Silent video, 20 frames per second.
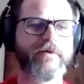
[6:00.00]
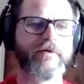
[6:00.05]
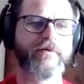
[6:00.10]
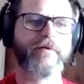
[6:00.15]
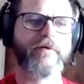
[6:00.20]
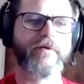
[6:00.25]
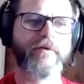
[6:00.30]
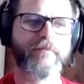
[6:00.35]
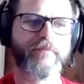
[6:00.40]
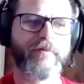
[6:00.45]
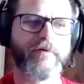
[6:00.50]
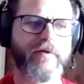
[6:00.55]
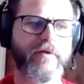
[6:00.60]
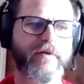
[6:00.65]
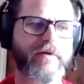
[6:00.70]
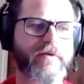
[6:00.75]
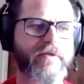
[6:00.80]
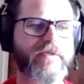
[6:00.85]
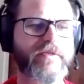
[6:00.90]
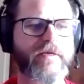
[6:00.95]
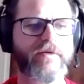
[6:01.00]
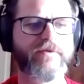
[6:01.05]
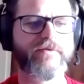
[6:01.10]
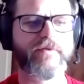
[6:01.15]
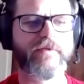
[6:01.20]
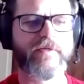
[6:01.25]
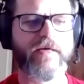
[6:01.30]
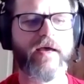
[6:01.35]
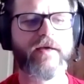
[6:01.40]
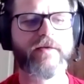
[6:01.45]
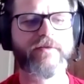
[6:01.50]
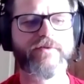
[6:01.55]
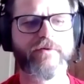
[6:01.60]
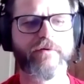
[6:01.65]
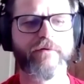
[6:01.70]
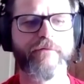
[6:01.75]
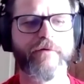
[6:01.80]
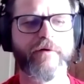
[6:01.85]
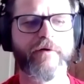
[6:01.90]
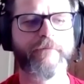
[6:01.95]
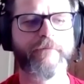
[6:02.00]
and you put it on a scheduled task server,